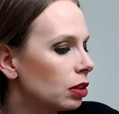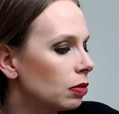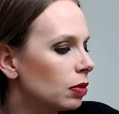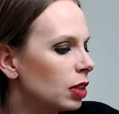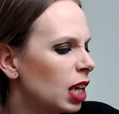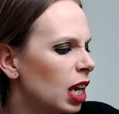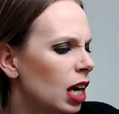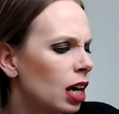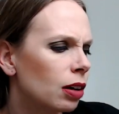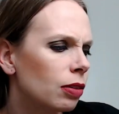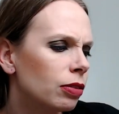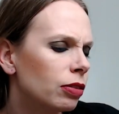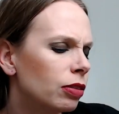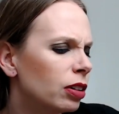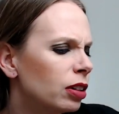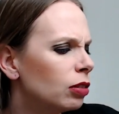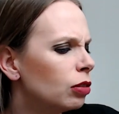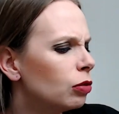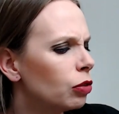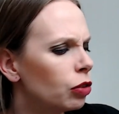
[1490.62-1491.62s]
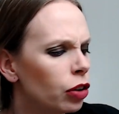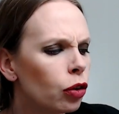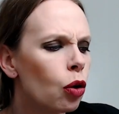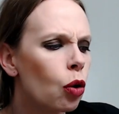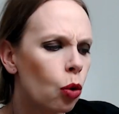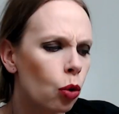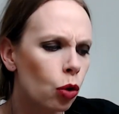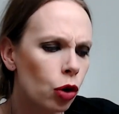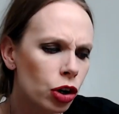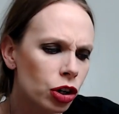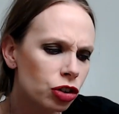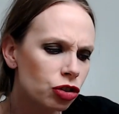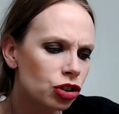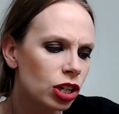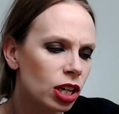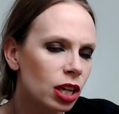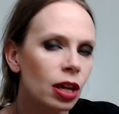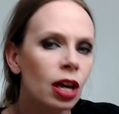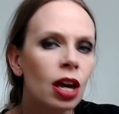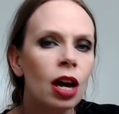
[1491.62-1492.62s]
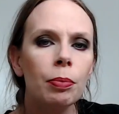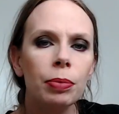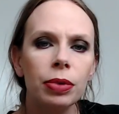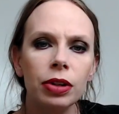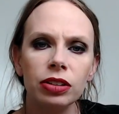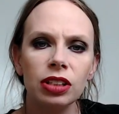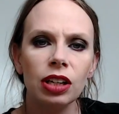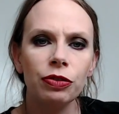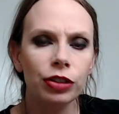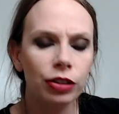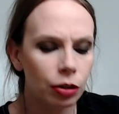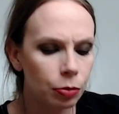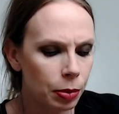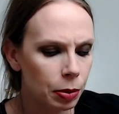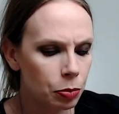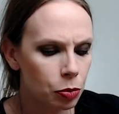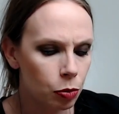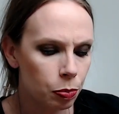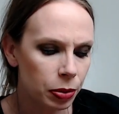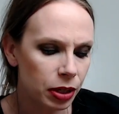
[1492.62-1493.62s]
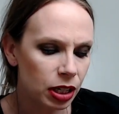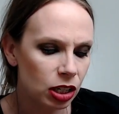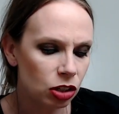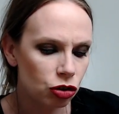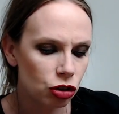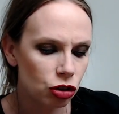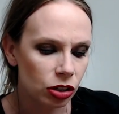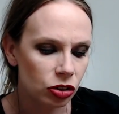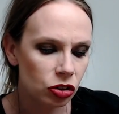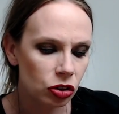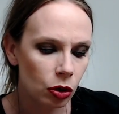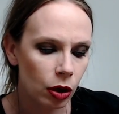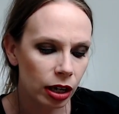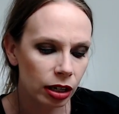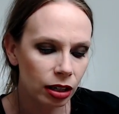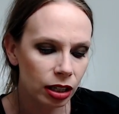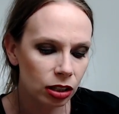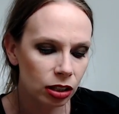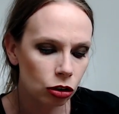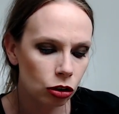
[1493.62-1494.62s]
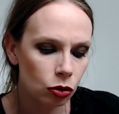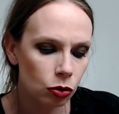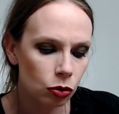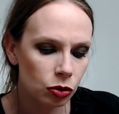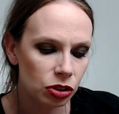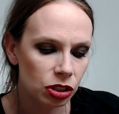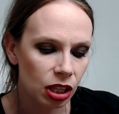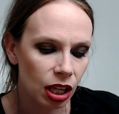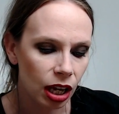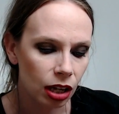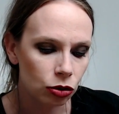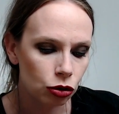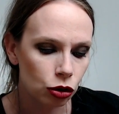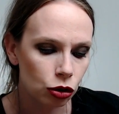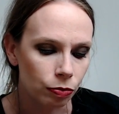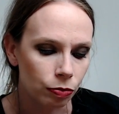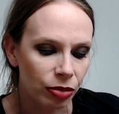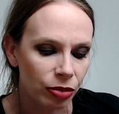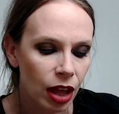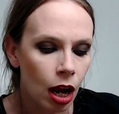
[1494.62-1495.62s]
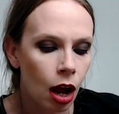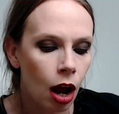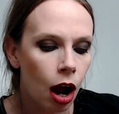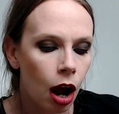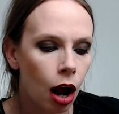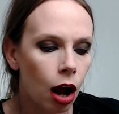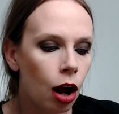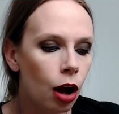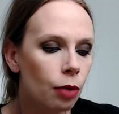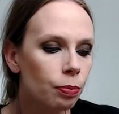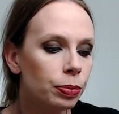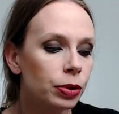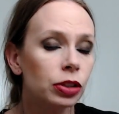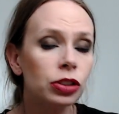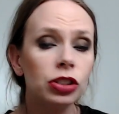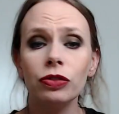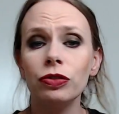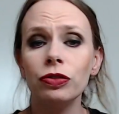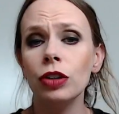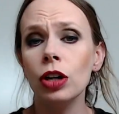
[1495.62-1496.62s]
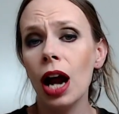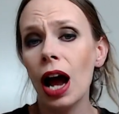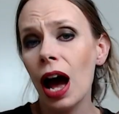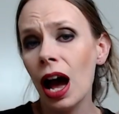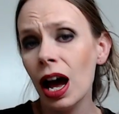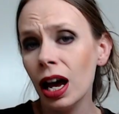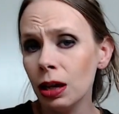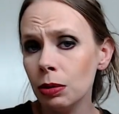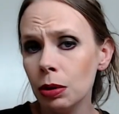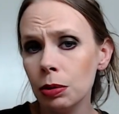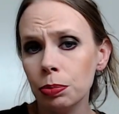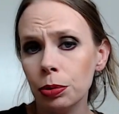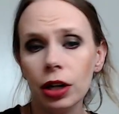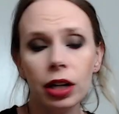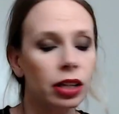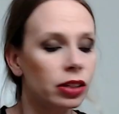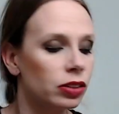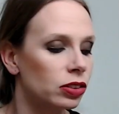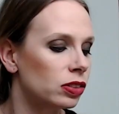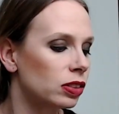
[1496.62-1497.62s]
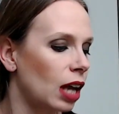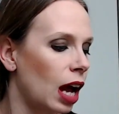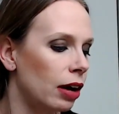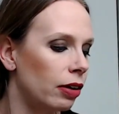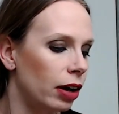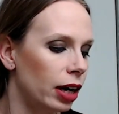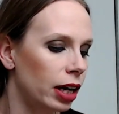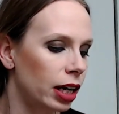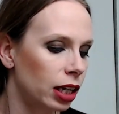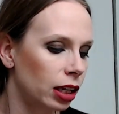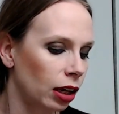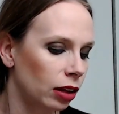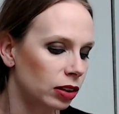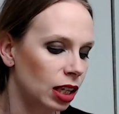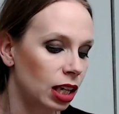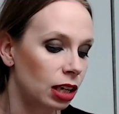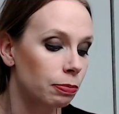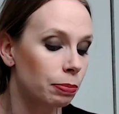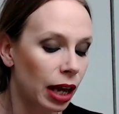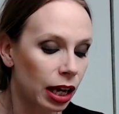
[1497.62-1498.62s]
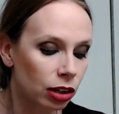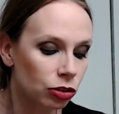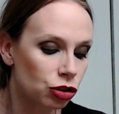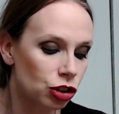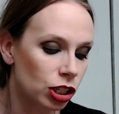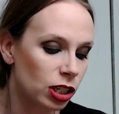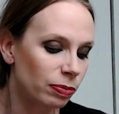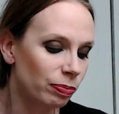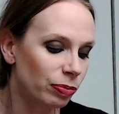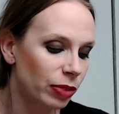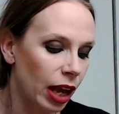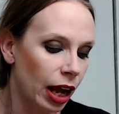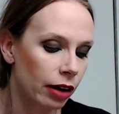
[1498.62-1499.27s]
Yeah, little orangey, but definitely a little bit more peachy. So I'd like to use that too. But so far, I'm impressed. I like the packaging.